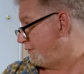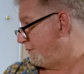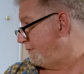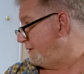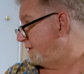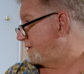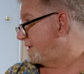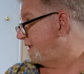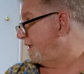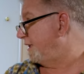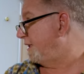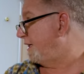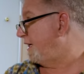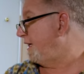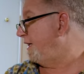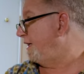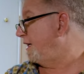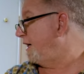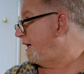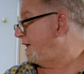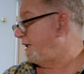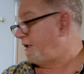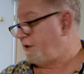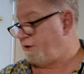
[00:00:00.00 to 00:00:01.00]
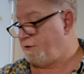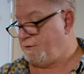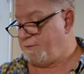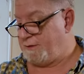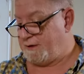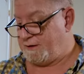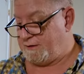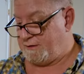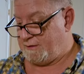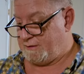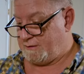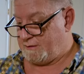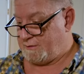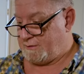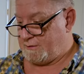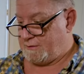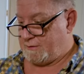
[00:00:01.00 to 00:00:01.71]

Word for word: we're missing Kenai Human,